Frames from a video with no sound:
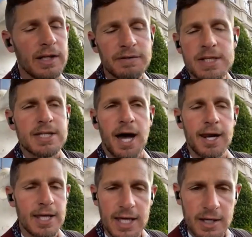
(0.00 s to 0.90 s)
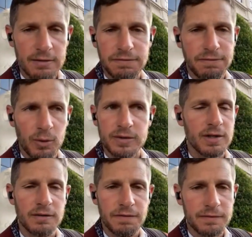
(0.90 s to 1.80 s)
Cleveland's got to eat
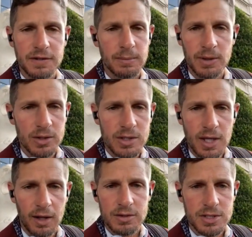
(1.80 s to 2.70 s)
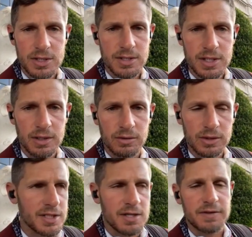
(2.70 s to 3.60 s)
14, 15 million dollars of this deal
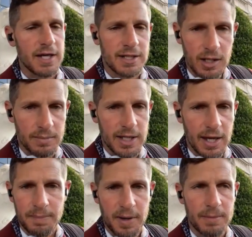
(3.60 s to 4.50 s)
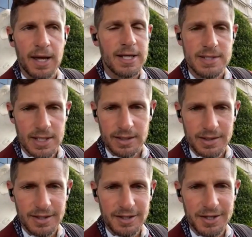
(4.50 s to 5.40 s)
because if they cut him, they got to pay him 19.